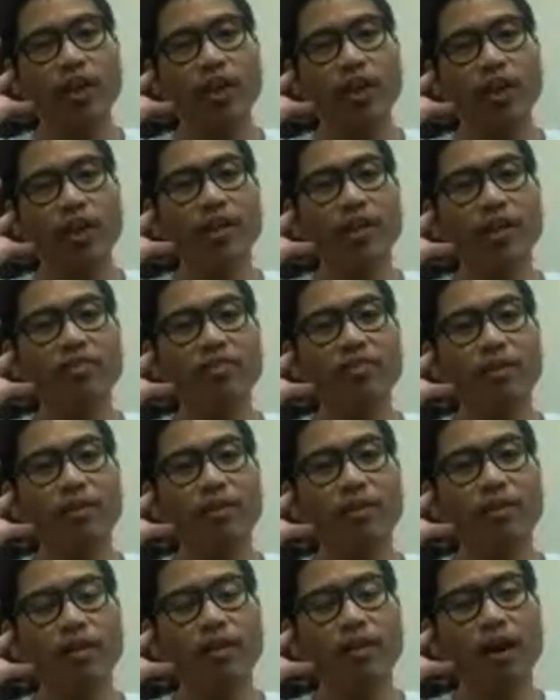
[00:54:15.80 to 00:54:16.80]
You can look in
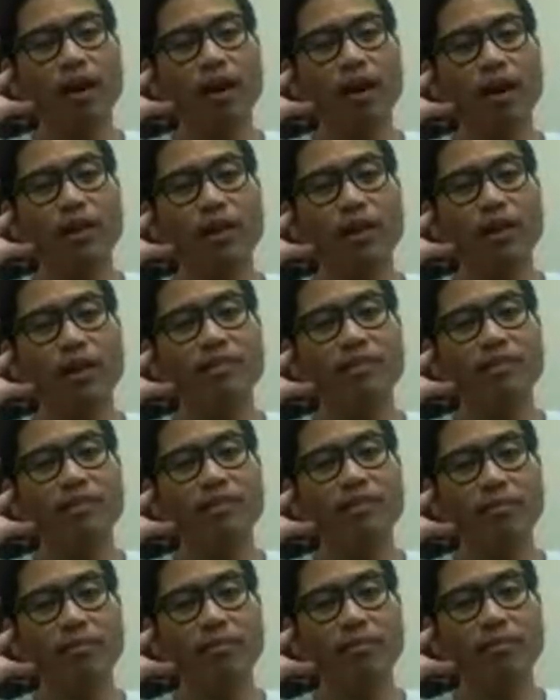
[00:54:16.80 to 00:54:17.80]
the uh,
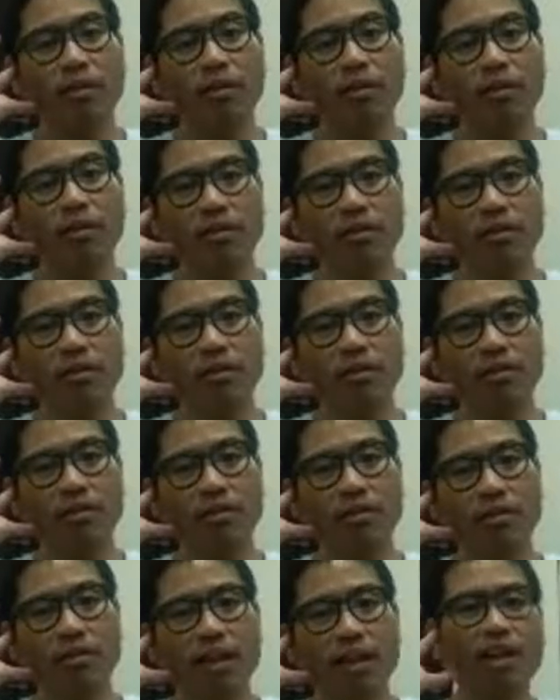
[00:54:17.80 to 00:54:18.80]
periodic table.
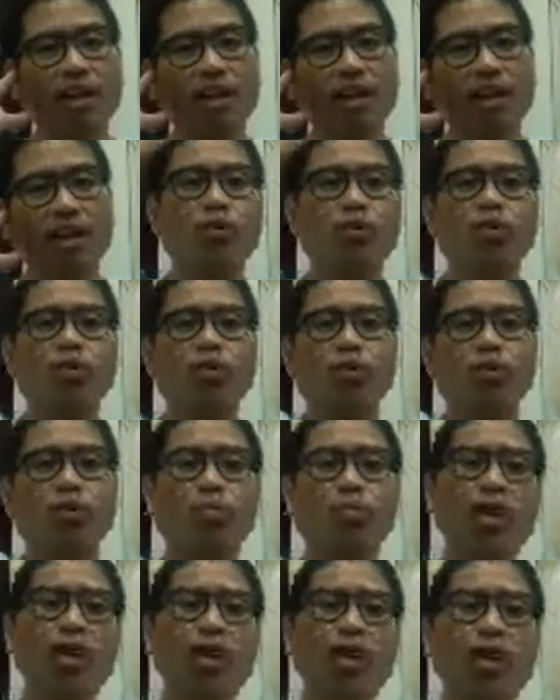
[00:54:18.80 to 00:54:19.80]
Okay,
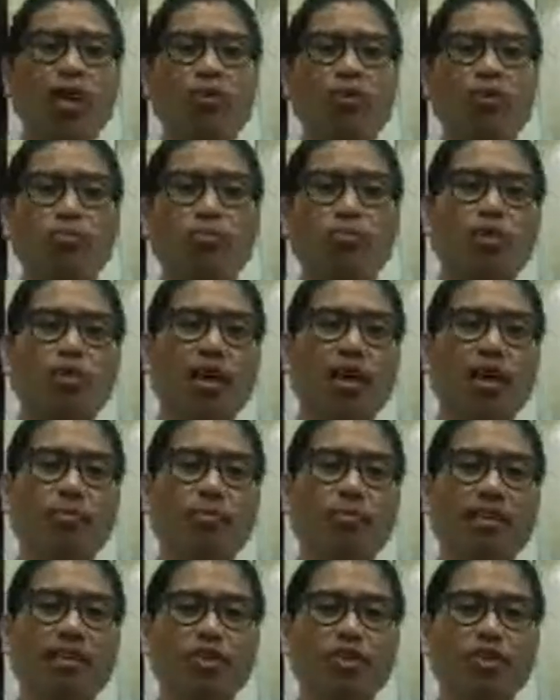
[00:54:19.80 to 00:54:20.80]
sodium, calcium,
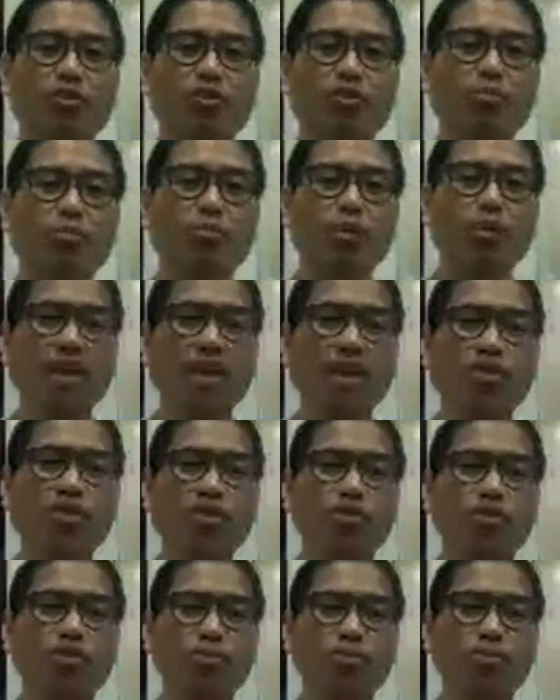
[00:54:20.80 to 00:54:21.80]
magnesium,
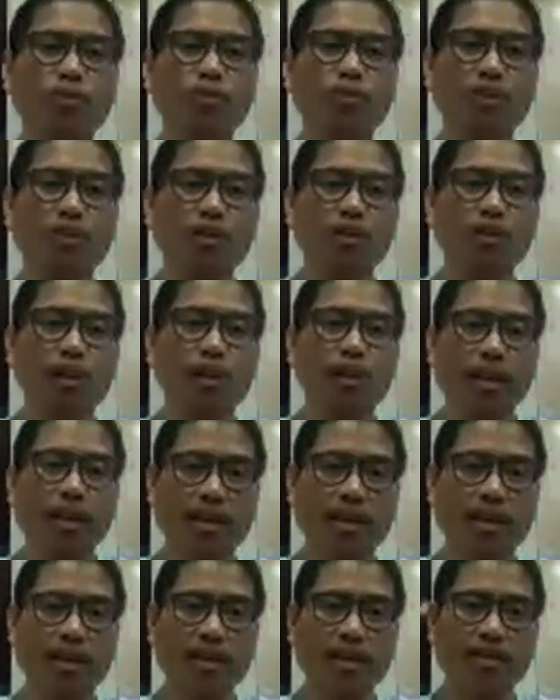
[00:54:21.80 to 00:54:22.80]
potassium,
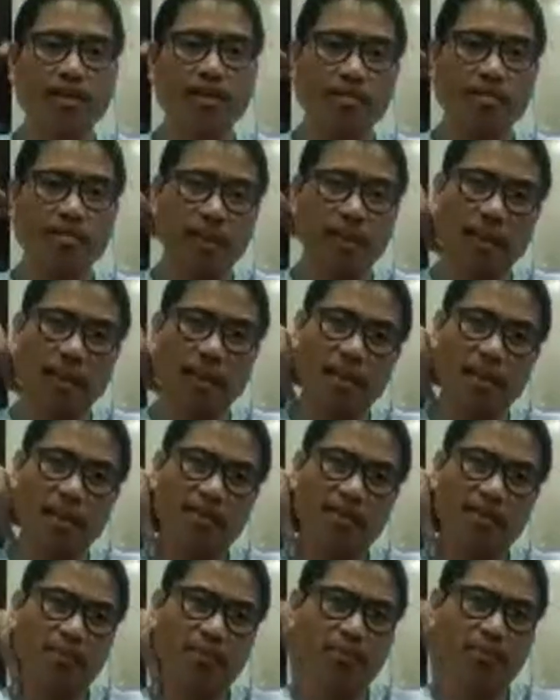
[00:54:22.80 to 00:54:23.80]
like this,
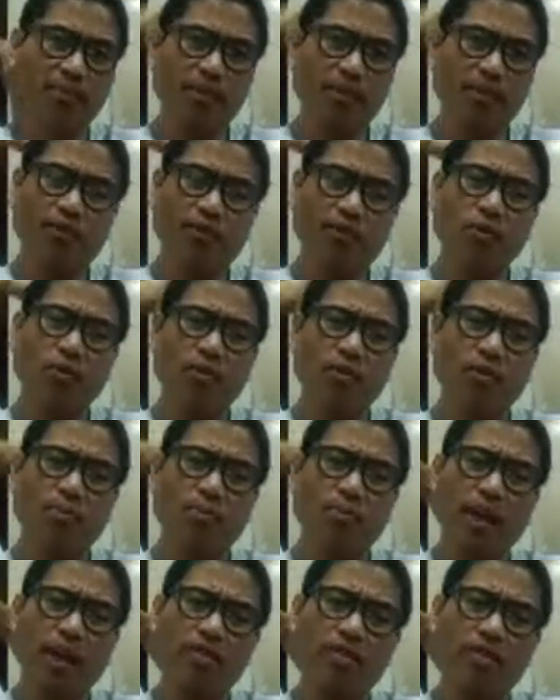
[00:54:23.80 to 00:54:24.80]
okay?
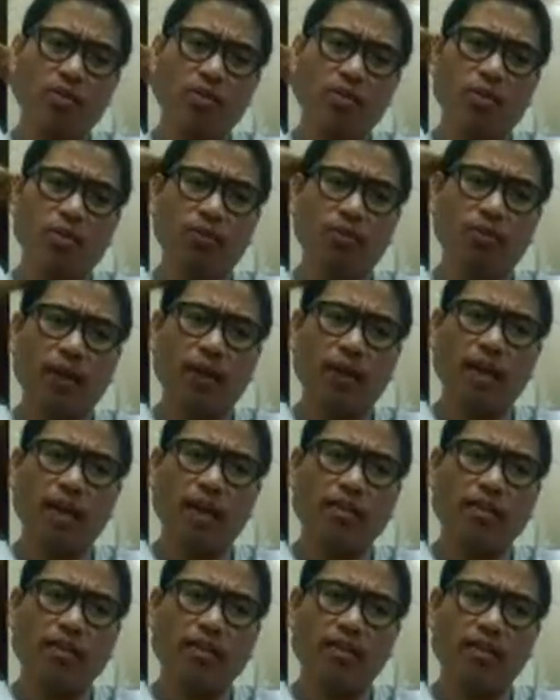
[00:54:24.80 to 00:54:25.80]
Phosphate,
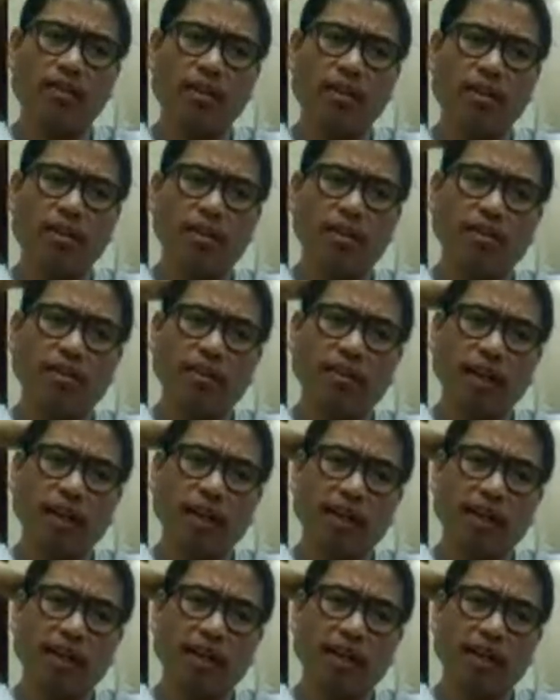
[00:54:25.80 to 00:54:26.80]
sulfates,
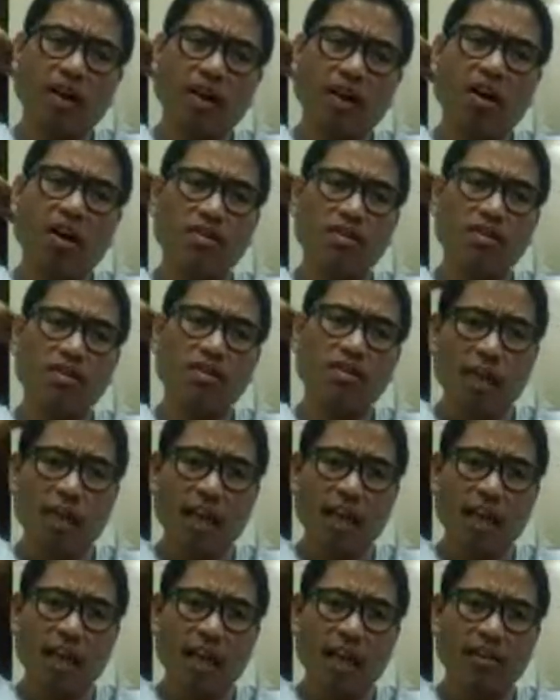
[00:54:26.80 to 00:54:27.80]
okay?
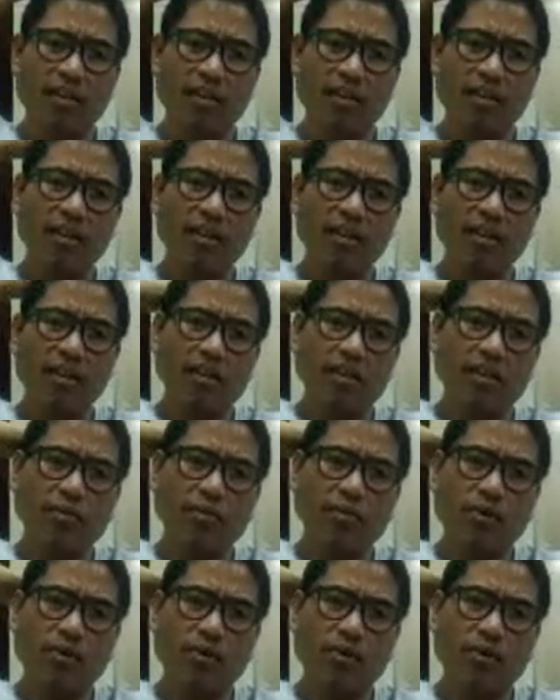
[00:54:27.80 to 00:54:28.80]
Oxalates,
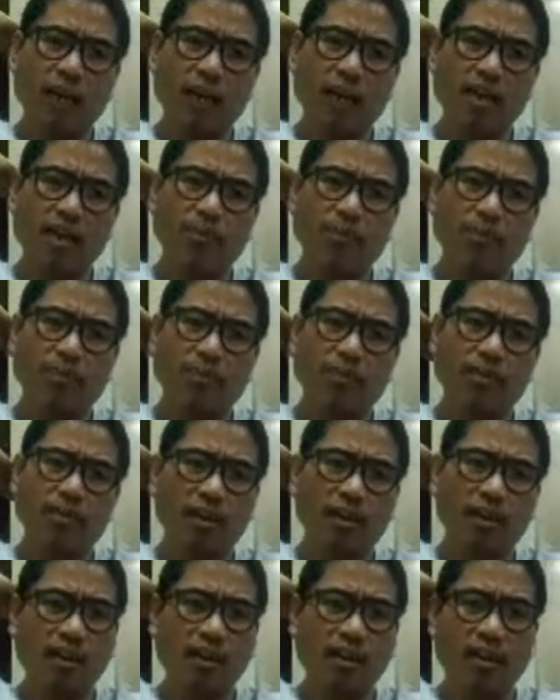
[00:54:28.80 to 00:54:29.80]
okay?
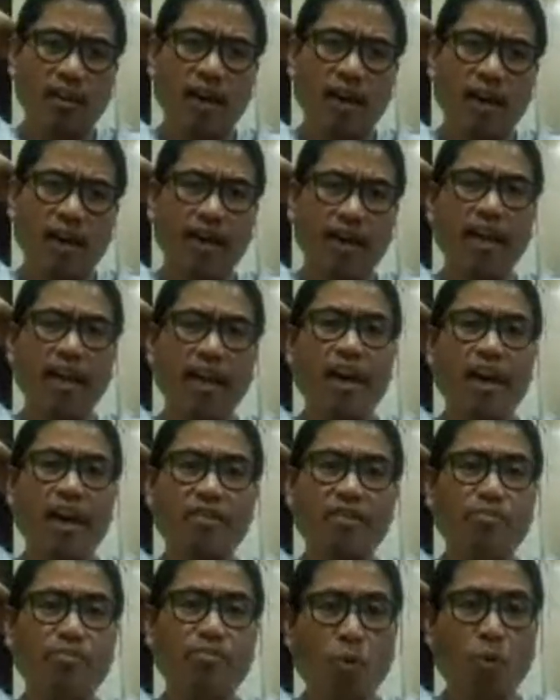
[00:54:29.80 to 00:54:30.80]
And a
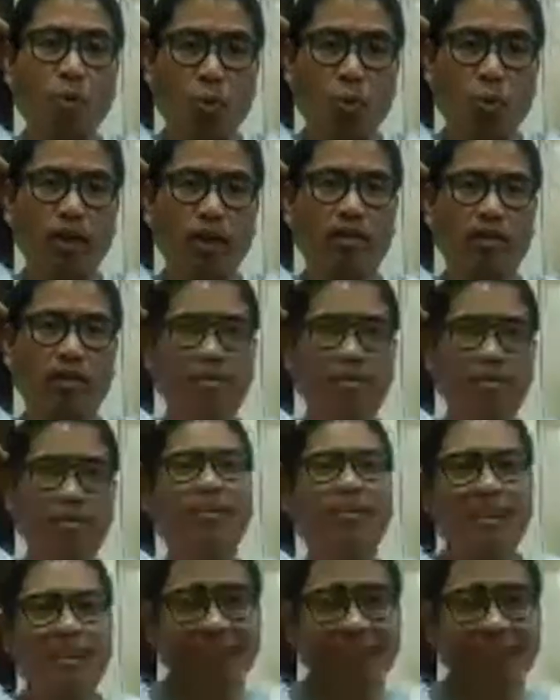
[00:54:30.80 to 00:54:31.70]
lot more.